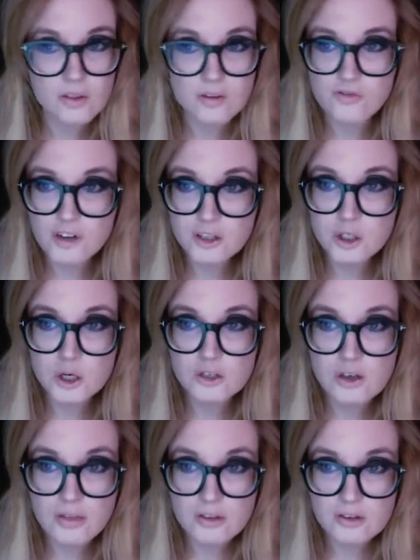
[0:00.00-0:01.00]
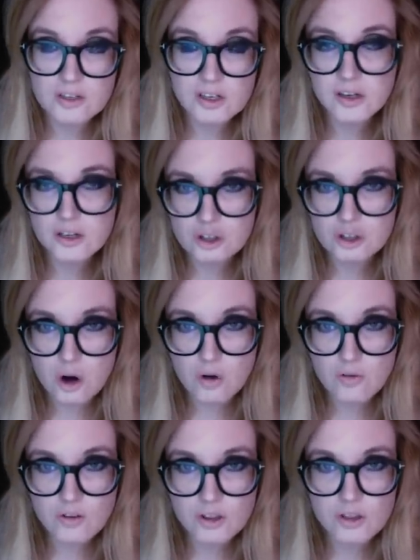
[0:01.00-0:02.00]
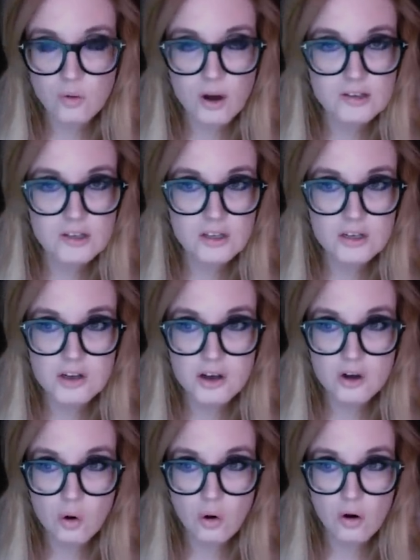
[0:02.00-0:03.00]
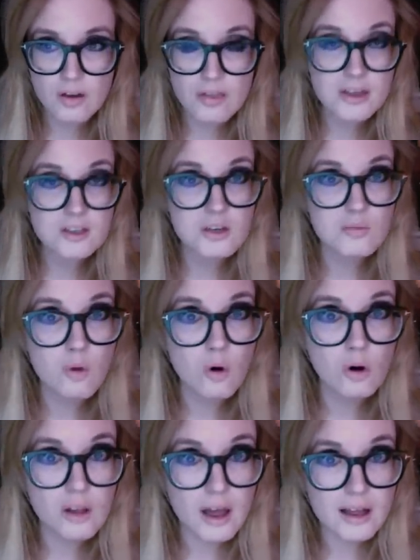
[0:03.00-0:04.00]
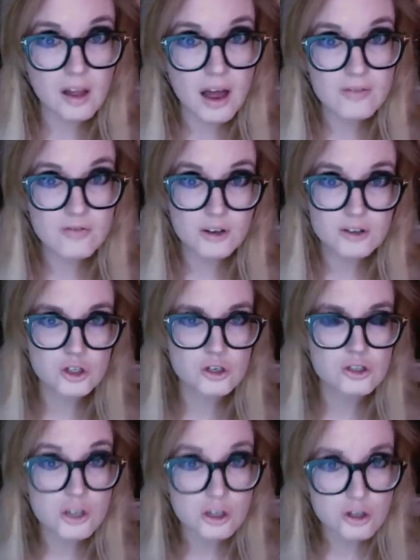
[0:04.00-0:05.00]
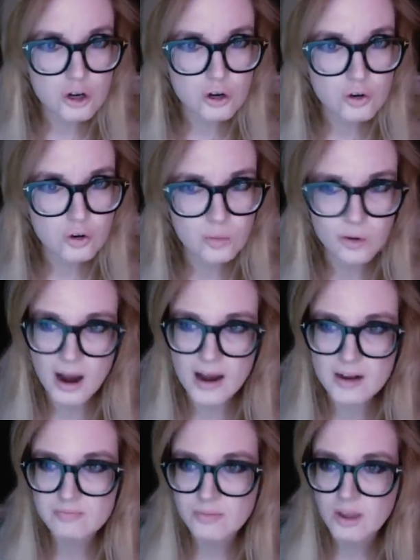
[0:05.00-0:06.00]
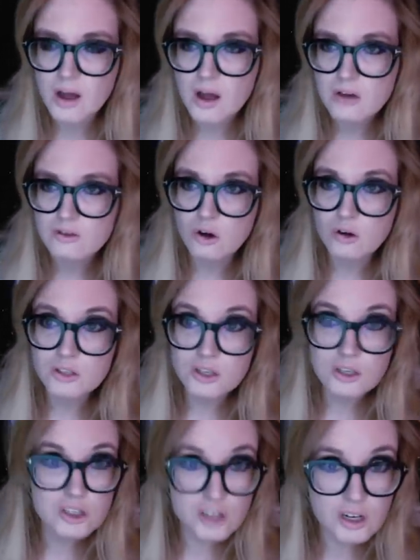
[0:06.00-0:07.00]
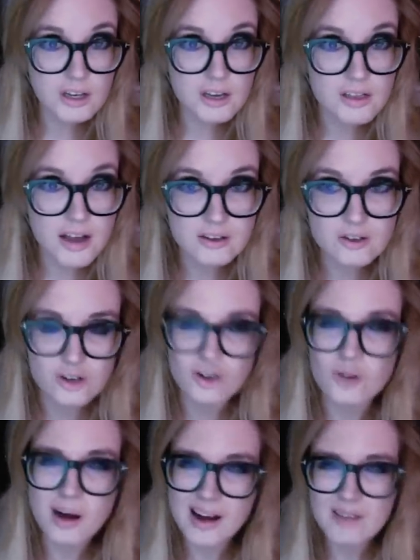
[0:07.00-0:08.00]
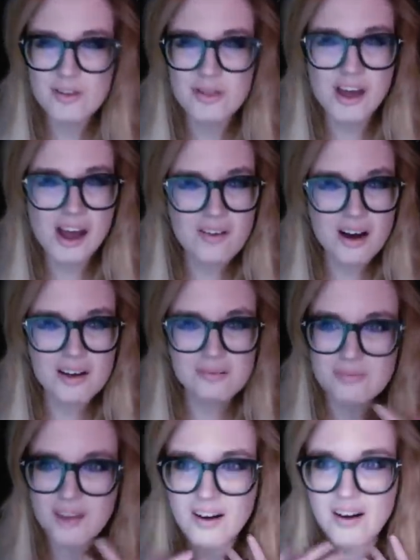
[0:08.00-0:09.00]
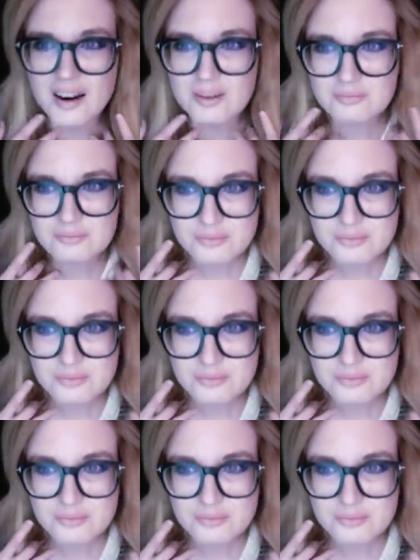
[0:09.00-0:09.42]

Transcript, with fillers: The fixtures on the ceiling don't fit the rest of the decor and they seem more like light fixtures in a tomb, right? So is he still in that tomb? I have a theory. All right.